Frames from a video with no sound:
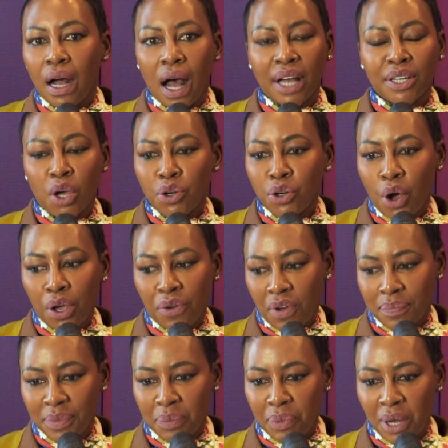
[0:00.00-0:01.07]
I don't know if
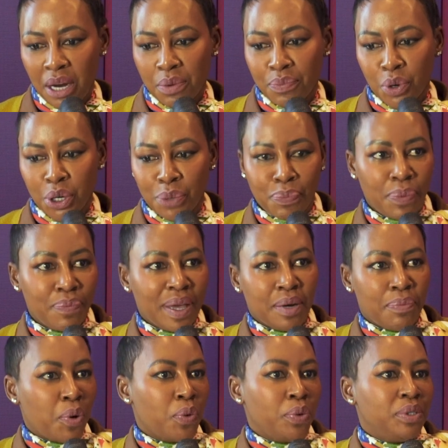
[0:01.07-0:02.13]
I'm in
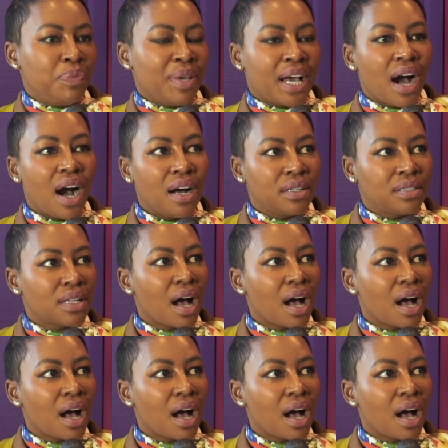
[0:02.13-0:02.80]
perimenopause because